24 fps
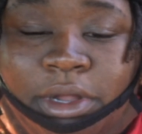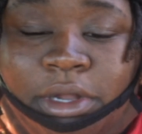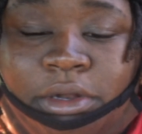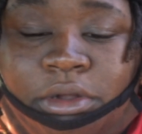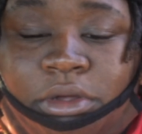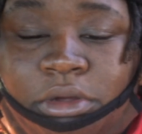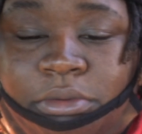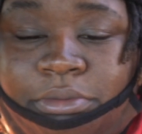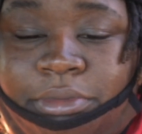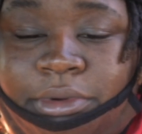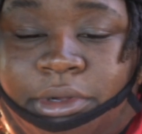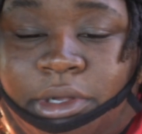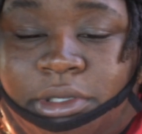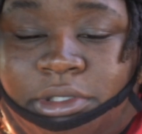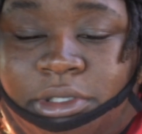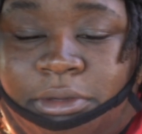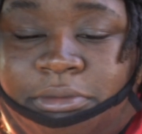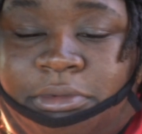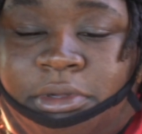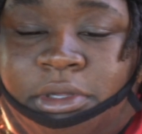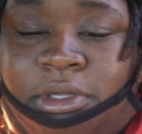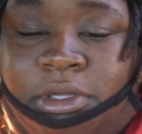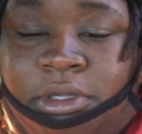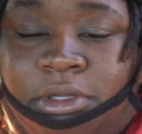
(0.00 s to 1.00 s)
I done bringing
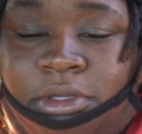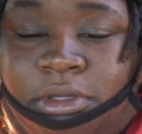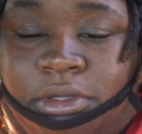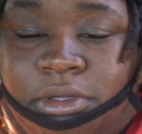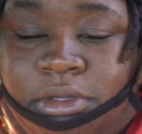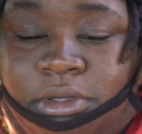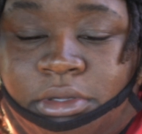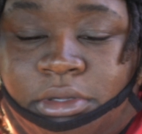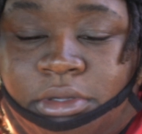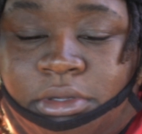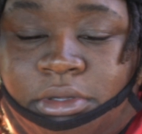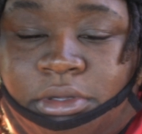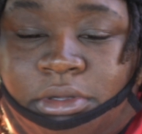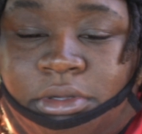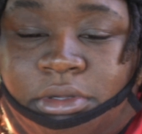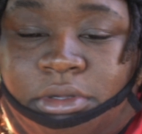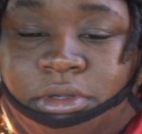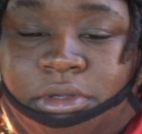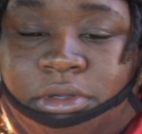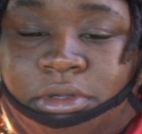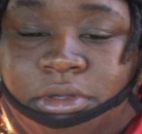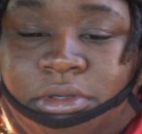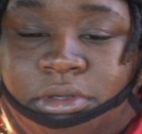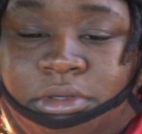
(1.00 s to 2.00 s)
something to eat,
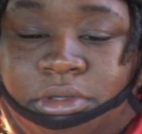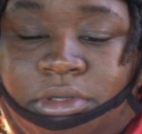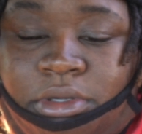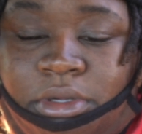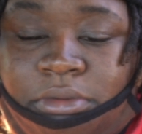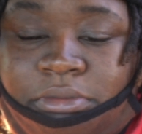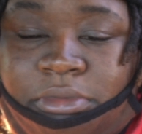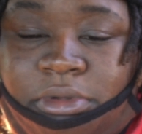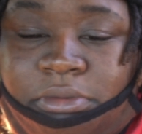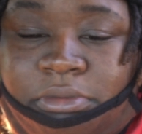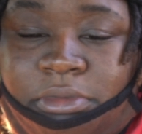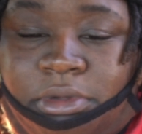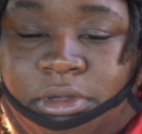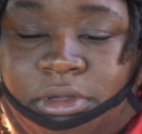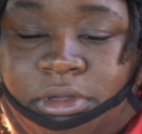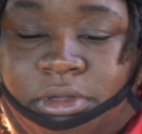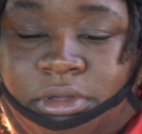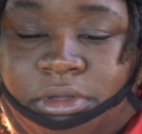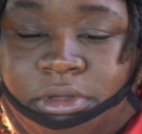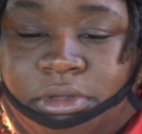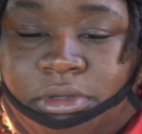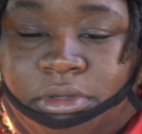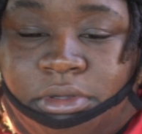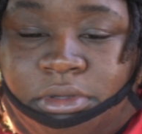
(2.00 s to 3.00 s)
she's gonna be
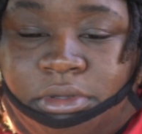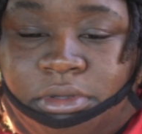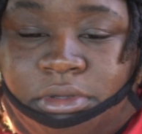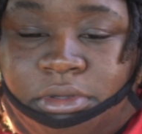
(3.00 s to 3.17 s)
mad.